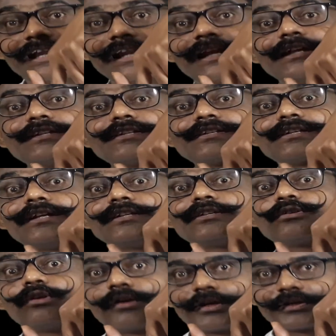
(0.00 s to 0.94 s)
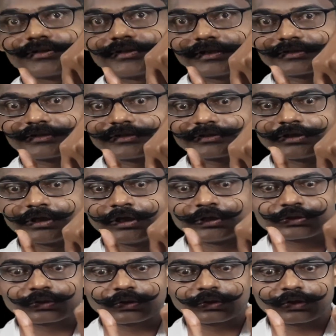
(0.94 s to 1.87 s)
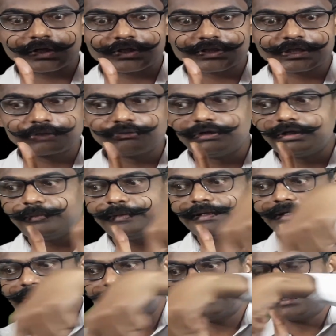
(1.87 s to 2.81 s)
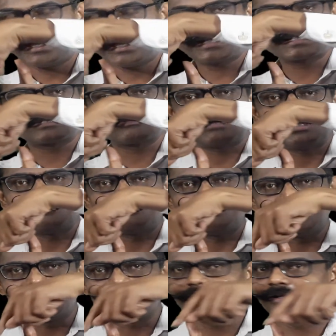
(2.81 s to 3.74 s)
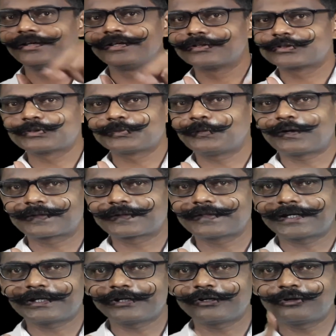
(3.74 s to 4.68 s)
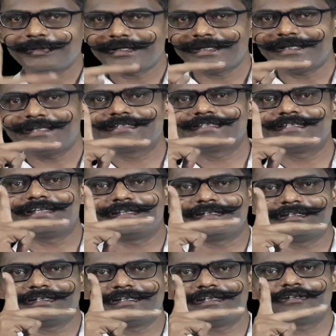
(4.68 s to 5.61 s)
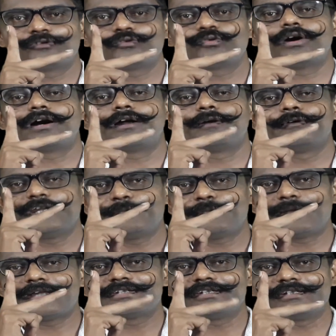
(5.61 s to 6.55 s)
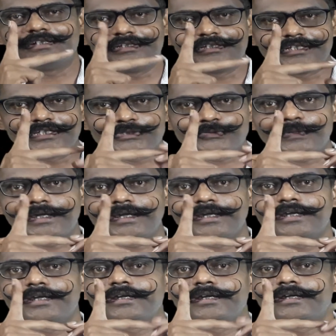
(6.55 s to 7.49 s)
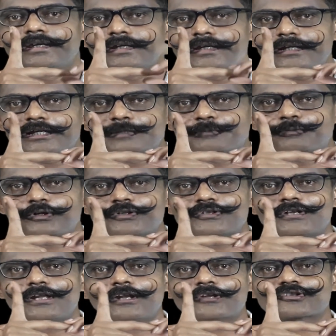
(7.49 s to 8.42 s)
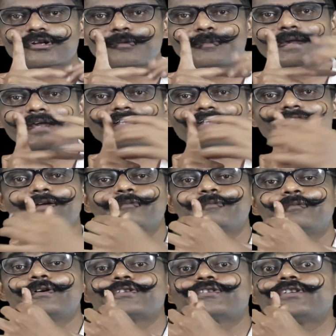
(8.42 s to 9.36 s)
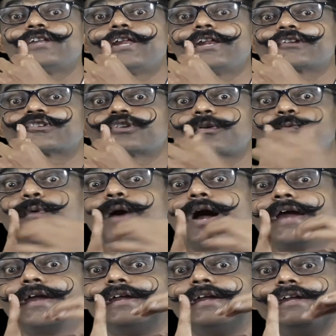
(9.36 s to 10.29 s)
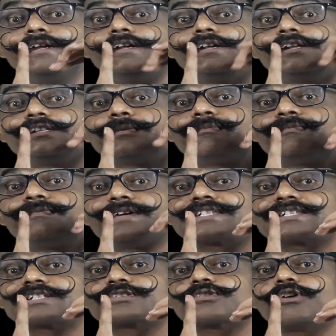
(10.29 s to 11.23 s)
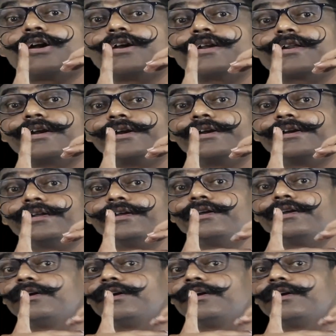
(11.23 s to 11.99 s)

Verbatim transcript: I will consider as a rotation axis. So rotation will be in the xy plane. So for that it will be easy to imagine in this way. It is a positive direction of x, positive direction of y. It is a first quadrant.